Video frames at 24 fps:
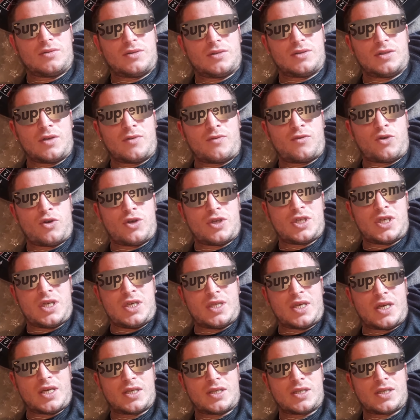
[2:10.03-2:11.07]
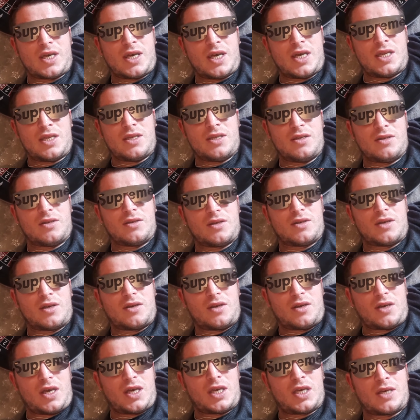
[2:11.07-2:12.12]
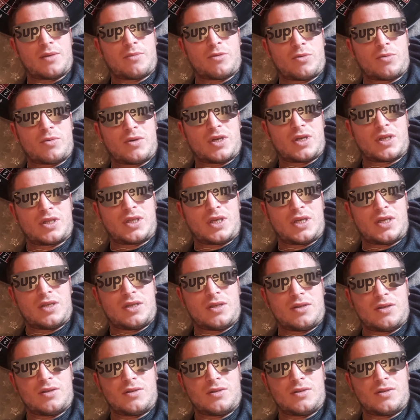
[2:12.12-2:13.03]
If you see this, think about what you're doing.